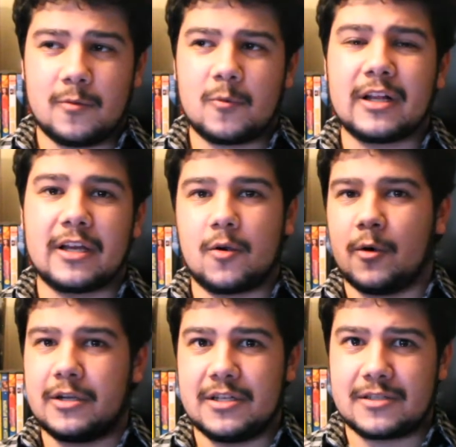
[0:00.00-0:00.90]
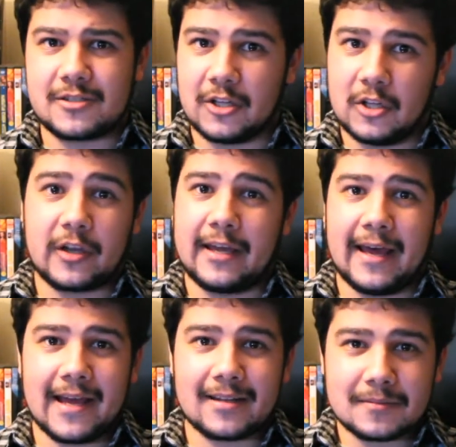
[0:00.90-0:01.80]
really gorgeous to look
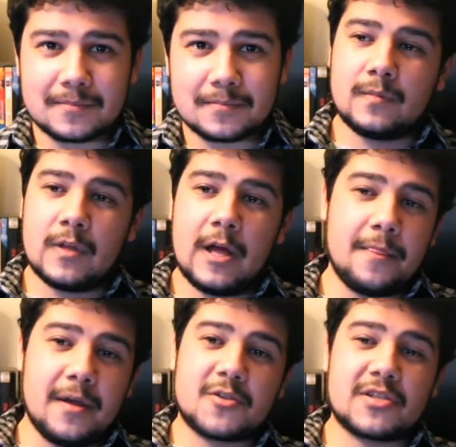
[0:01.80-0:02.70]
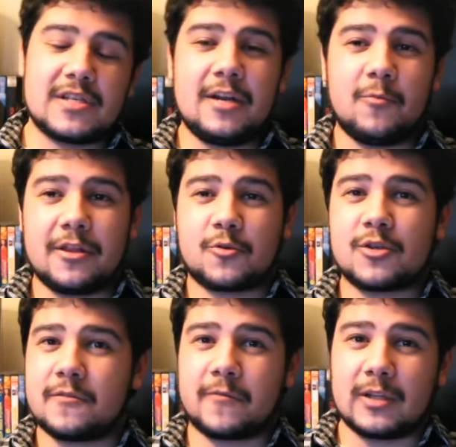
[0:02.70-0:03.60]
at. There's a scene with
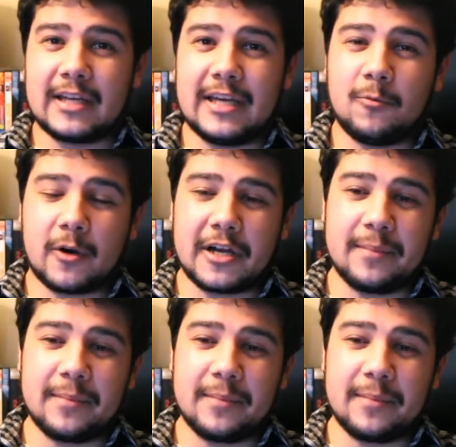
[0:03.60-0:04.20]
Christopher Lee where he